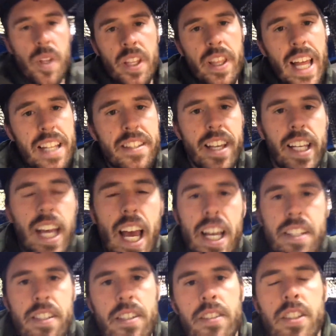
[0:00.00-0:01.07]
and that's it,
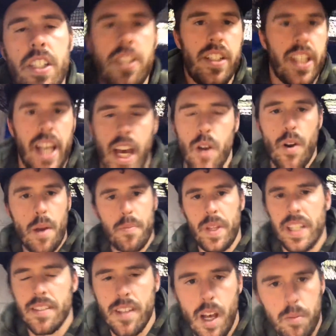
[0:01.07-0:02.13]
guys. Just to kind of wrap
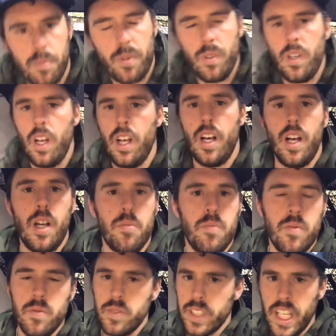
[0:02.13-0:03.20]
things up,
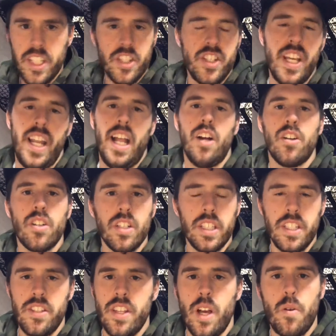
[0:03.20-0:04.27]
get your tent out
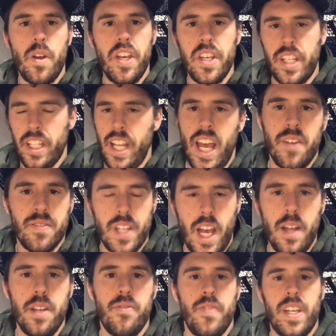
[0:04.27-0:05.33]
early so that way you can have
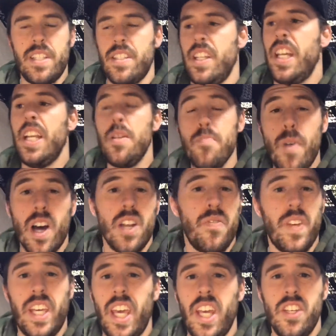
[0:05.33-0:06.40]
time to fix it. Any
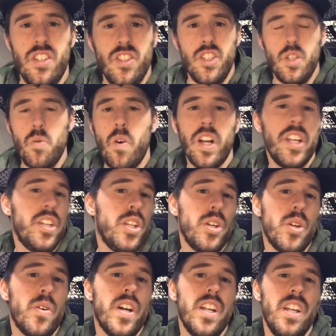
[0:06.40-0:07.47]
modifications you want to
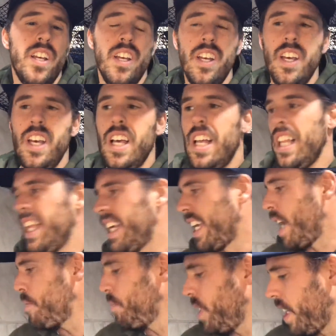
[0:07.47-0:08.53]
do to it, like
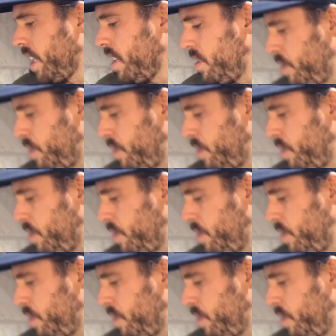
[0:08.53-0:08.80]
I'm looking